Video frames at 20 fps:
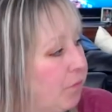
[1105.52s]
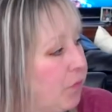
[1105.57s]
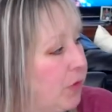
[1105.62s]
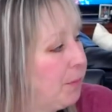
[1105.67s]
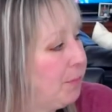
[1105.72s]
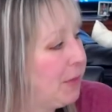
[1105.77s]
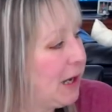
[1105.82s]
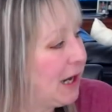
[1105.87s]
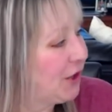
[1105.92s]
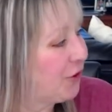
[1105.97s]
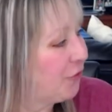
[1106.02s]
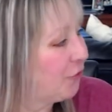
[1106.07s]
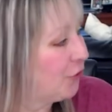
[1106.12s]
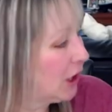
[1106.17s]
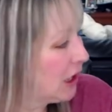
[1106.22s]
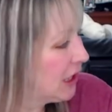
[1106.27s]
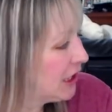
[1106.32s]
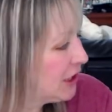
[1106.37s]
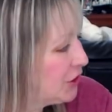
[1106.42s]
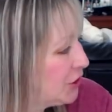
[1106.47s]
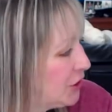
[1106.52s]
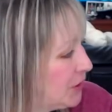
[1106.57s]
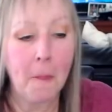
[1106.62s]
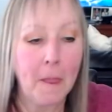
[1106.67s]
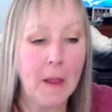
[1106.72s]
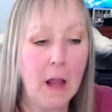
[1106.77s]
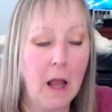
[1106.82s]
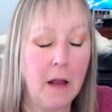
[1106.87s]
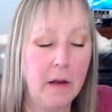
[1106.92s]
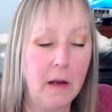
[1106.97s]
bag of rice,
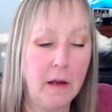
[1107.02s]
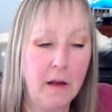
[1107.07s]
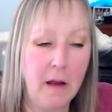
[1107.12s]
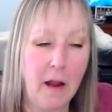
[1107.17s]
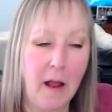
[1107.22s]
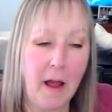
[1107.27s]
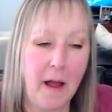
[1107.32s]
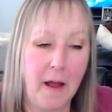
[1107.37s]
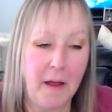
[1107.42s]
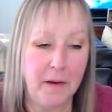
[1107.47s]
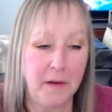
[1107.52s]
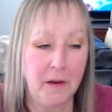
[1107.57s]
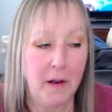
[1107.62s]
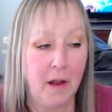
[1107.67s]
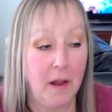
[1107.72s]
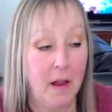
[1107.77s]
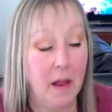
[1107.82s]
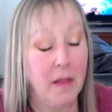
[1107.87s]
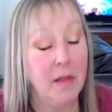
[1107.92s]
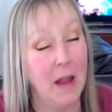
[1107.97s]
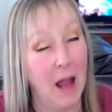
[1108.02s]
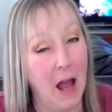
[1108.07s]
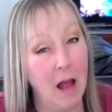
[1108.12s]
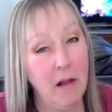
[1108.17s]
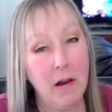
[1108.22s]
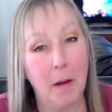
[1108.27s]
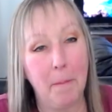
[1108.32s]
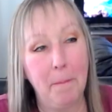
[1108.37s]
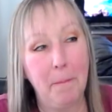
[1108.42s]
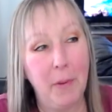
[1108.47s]
and then they had
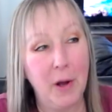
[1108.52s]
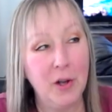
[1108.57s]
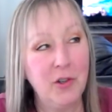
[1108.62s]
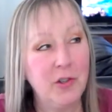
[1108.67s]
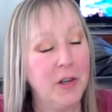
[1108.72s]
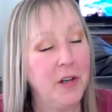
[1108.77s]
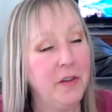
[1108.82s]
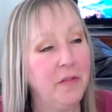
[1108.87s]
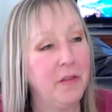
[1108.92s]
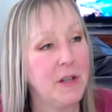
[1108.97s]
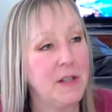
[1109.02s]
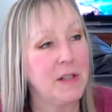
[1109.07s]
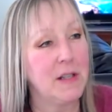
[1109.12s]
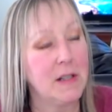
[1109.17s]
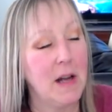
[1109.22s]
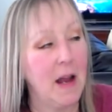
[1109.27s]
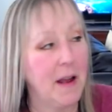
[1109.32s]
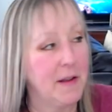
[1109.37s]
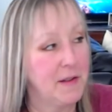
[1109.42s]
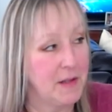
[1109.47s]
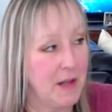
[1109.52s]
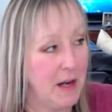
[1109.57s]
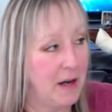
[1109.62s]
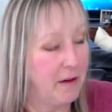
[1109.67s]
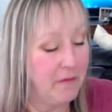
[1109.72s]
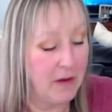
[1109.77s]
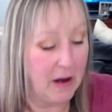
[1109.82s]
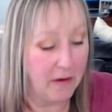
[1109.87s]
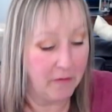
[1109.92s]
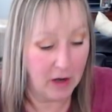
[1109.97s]
a bunch of different snacks that I've
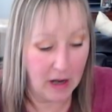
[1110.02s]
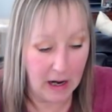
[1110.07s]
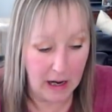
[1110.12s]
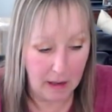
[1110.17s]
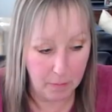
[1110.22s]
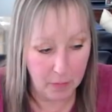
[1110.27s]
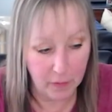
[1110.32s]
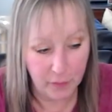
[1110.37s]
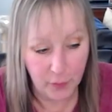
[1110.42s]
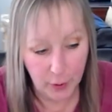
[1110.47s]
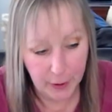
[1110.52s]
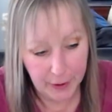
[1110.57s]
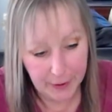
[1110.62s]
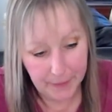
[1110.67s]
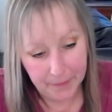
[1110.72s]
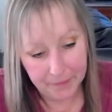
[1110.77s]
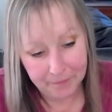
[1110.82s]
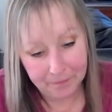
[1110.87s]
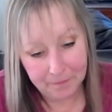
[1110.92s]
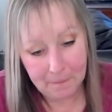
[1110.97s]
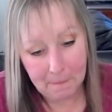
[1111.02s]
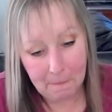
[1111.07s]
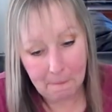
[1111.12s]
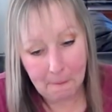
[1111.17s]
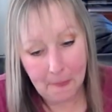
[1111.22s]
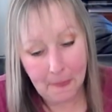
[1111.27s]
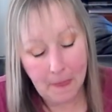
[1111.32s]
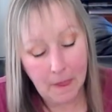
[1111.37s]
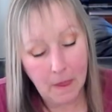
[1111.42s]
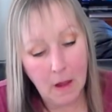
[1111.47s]
never had before.
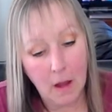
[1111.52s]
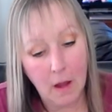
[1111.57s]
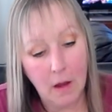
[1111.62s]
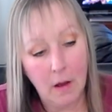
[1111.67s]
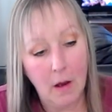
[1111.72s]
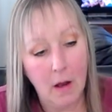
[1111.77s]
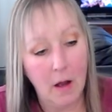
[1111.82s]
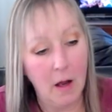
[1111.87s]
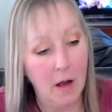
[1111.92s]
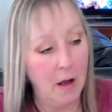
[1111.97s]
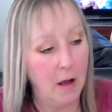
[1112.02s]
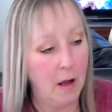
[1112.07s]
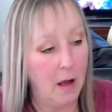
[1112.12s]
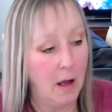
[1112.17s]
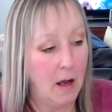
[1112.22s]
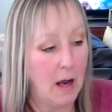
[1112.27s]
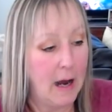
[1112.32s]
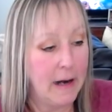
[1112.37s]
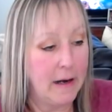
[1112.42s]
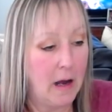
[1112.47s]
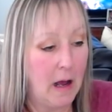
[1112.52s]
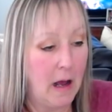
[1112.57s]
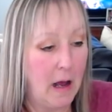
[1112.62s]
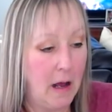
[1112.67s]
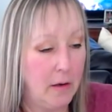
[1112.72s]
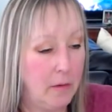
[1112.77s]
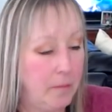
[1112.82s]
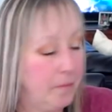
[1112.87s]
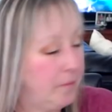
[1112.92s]
I got,